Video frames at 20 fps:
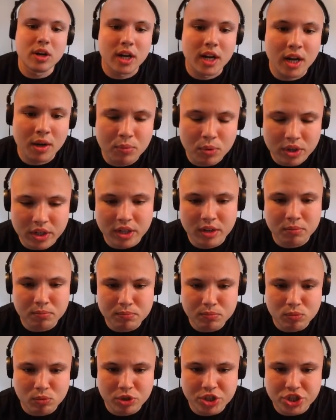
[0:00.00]
We're going to
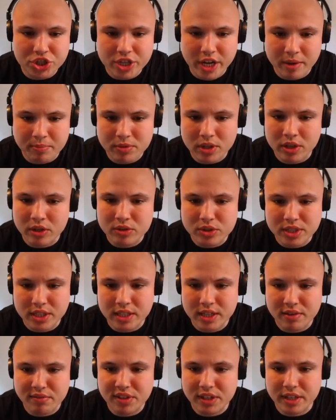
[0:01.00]
reshape those
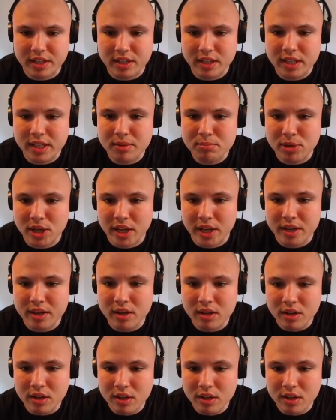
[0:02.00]
significantly, but